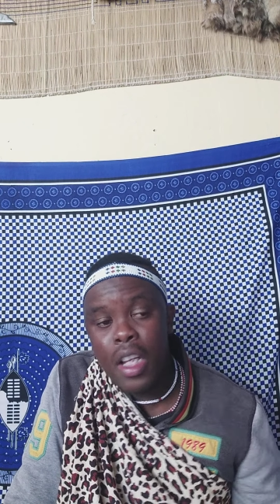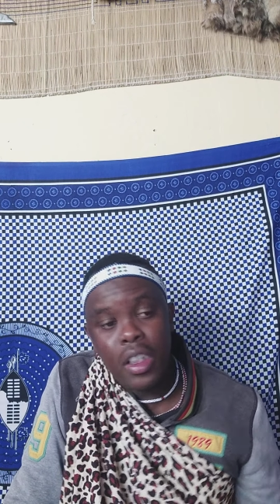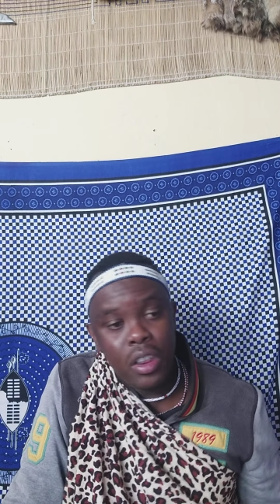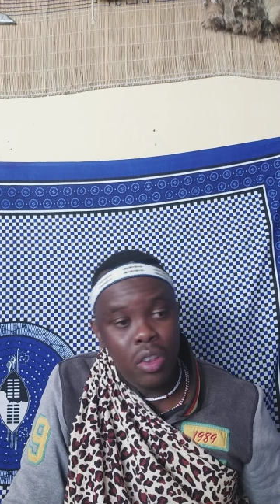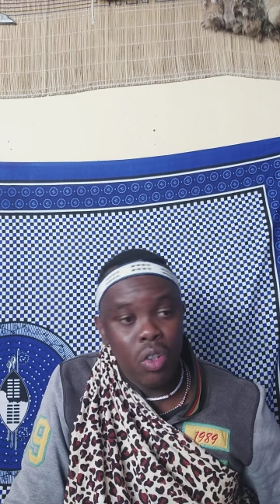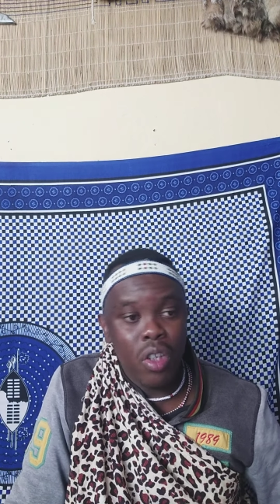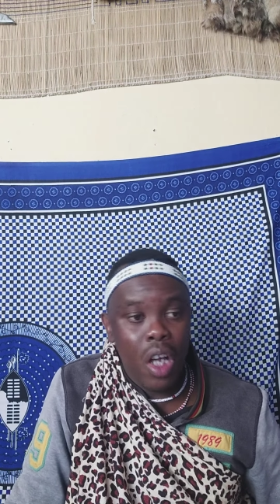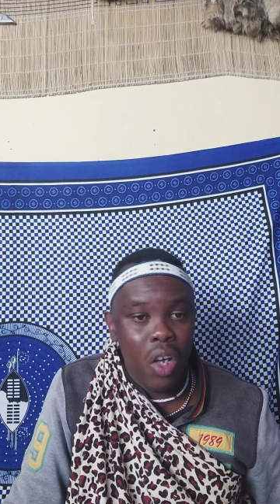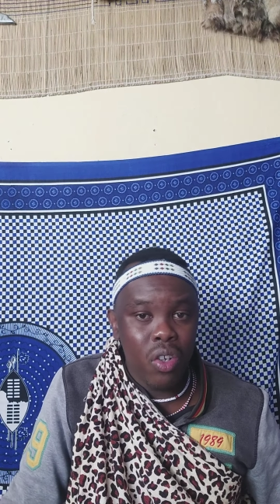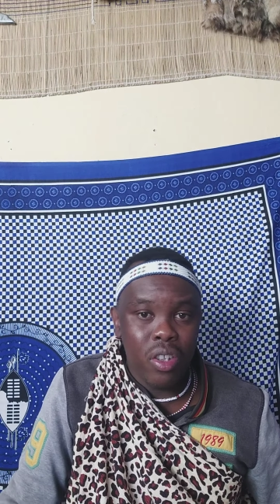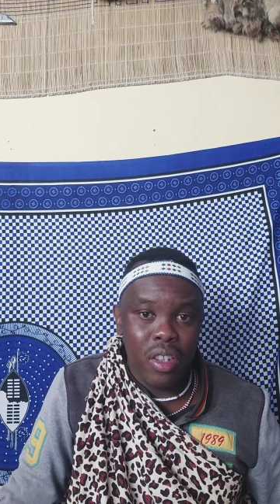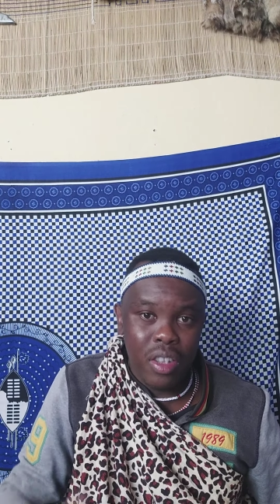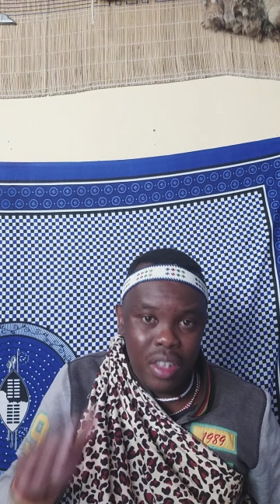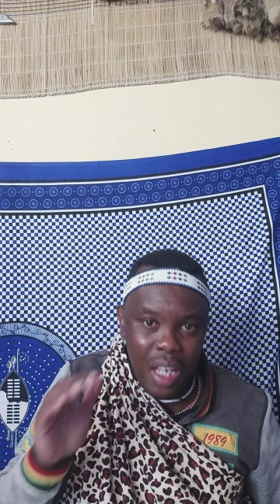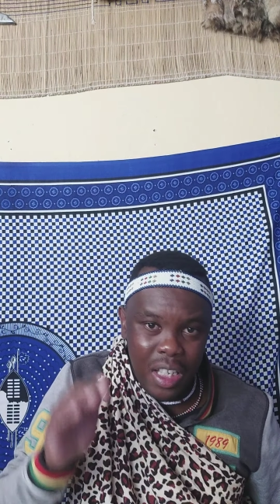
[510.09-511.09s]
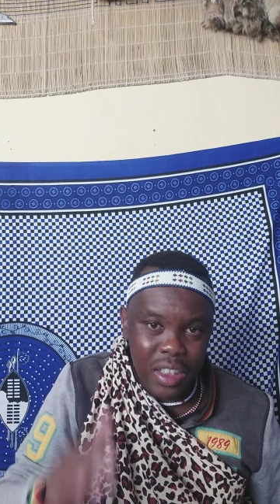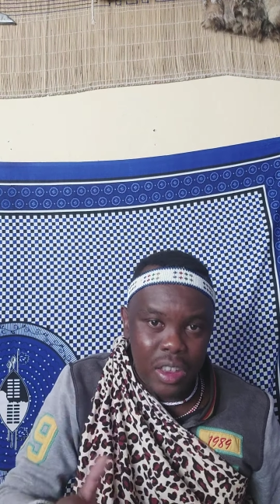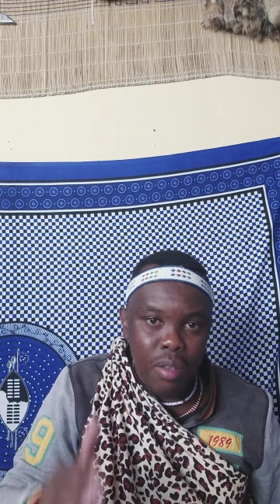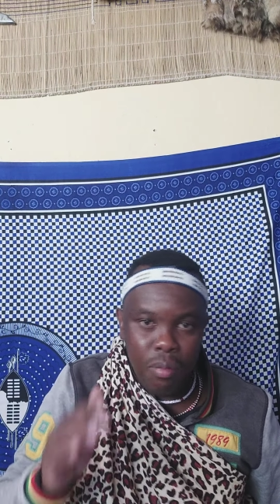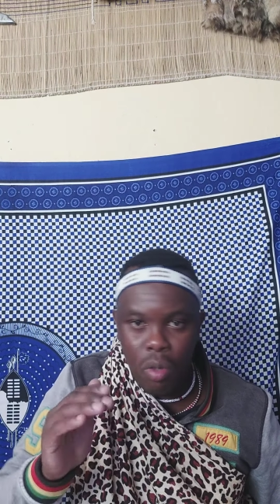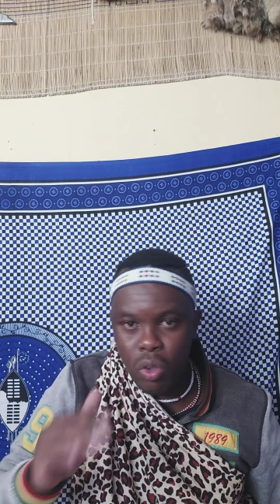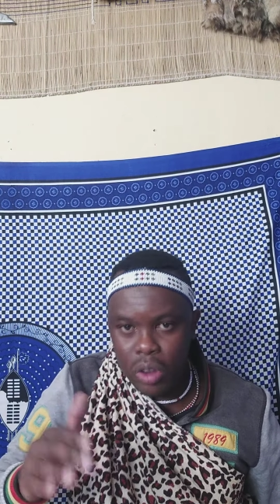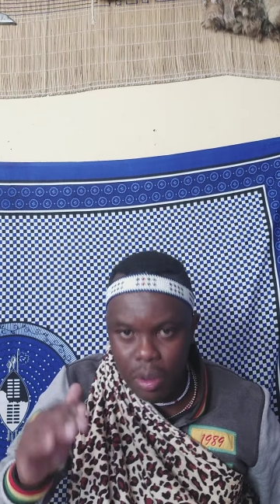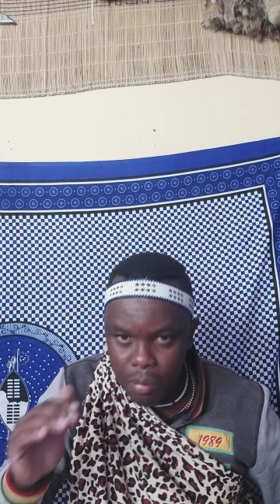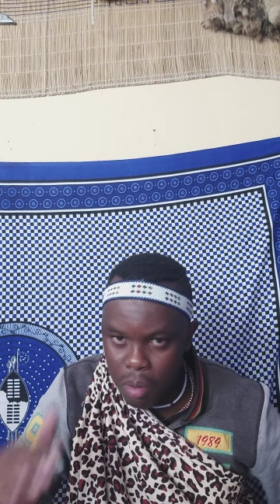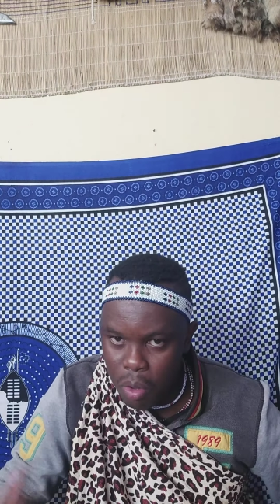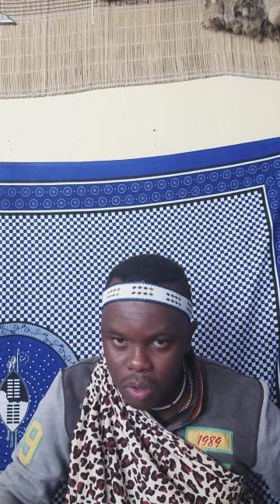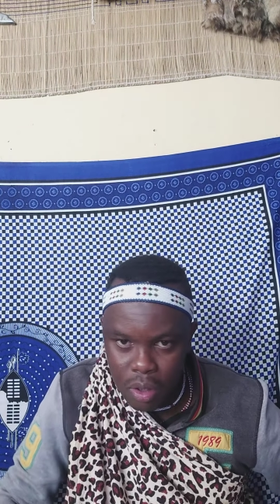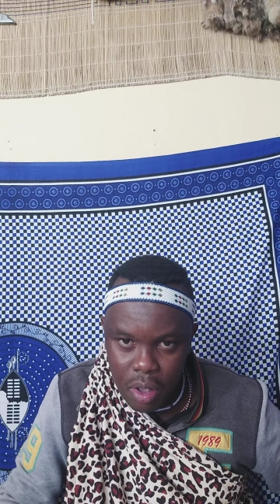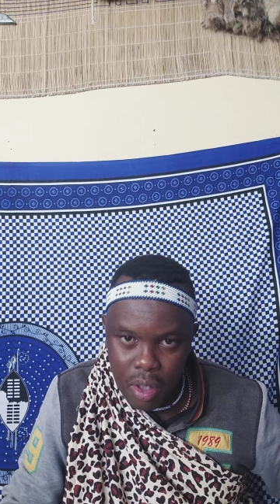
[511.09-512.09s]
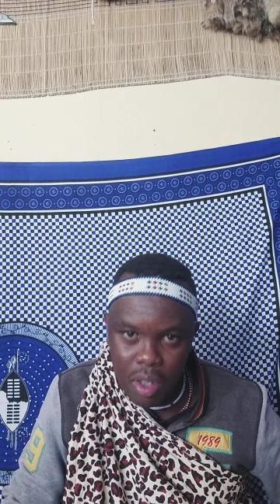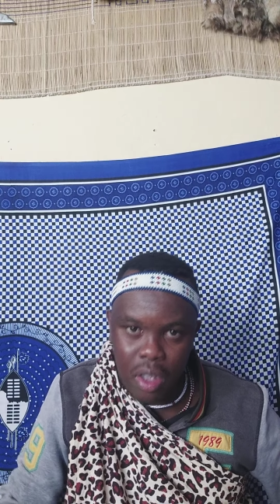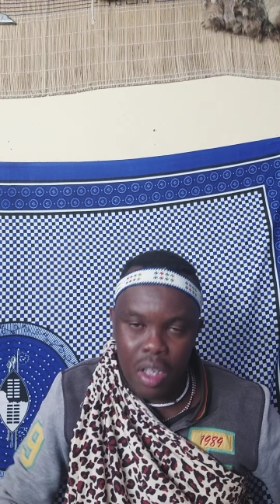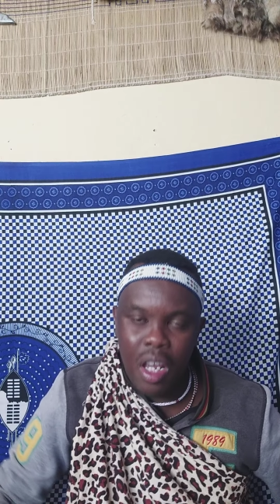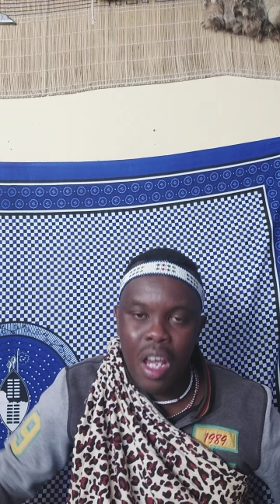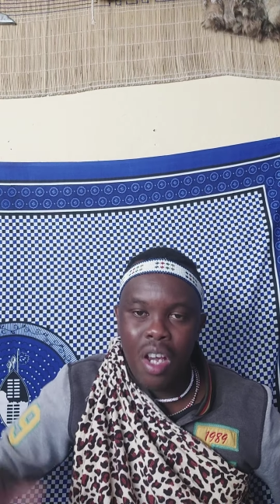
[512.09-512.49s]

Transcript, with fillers: So now that's the most important thing.